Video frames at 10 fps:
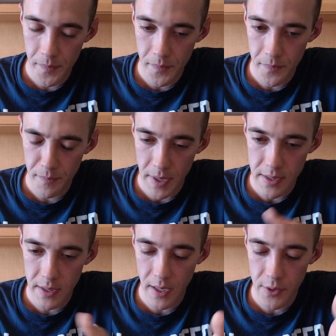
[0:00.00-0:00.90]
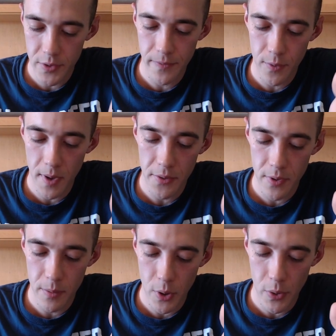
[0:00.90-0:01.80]
basically I used the 4:3
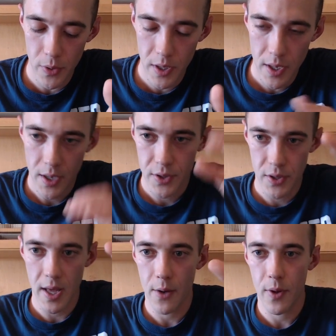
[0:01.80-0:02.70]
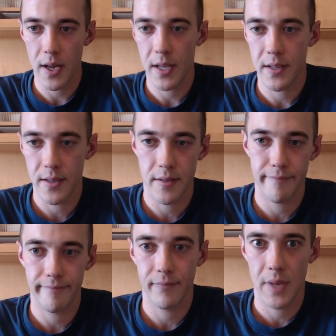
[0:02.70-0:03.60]
mode, so that way it's
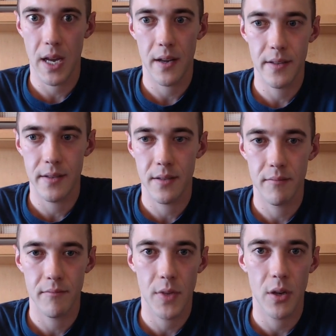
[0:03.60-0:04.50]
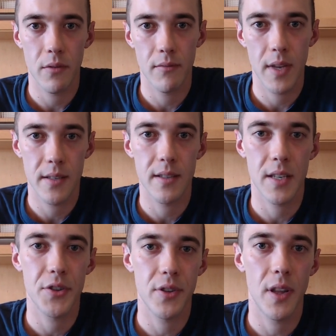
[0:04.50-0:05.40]
you know, it's
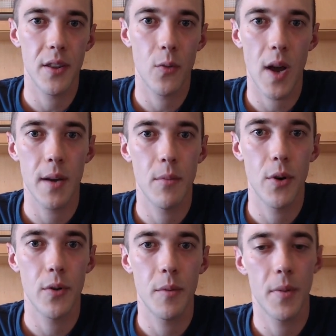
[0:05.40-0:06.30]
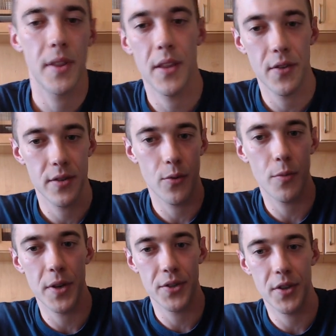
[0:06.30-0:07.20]
essentially like the wide mode, but then there's a whole
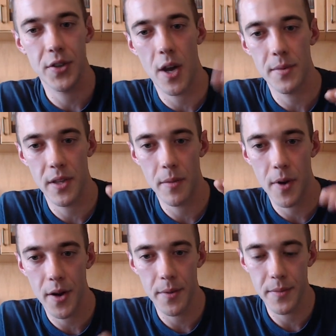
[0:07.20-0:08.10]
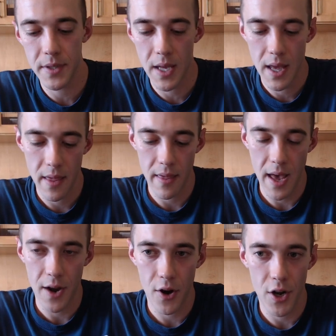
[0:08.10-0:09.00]
bunch on the tops and the bottoms
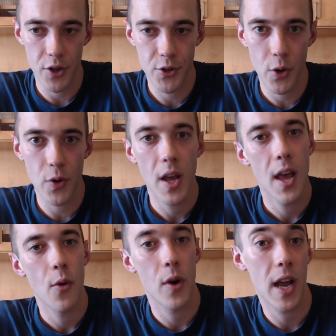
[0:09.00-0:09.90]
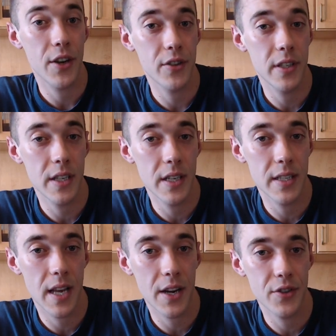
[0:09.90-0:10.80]
that are not shown. What I actually did is
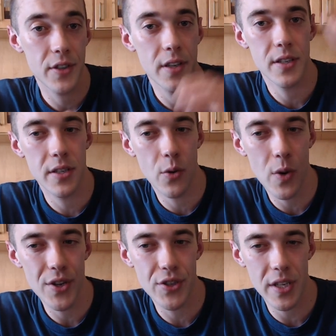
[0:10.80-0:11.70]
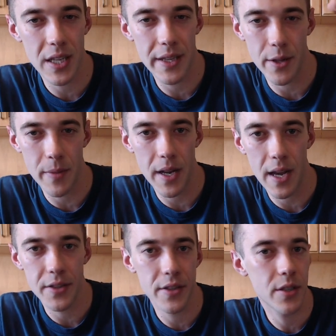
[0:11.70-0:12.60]
I actually squished it a little bit. I
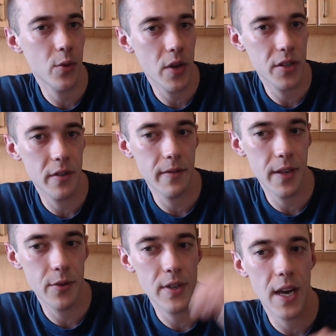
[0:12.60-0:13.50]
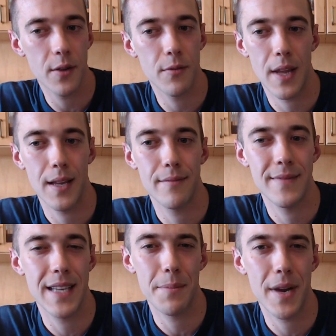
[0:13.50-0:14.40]
actually squished the video down like
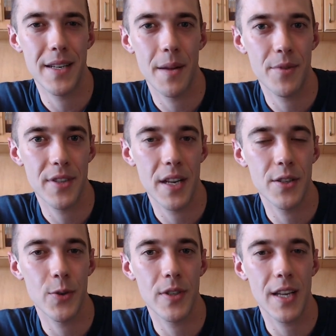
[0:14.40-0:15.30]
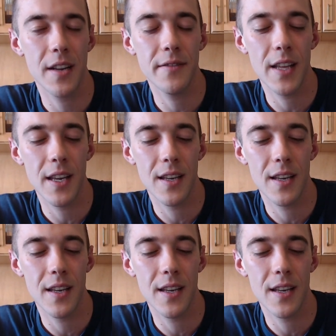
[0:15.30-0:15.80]
10 by 10%, so it's kind of like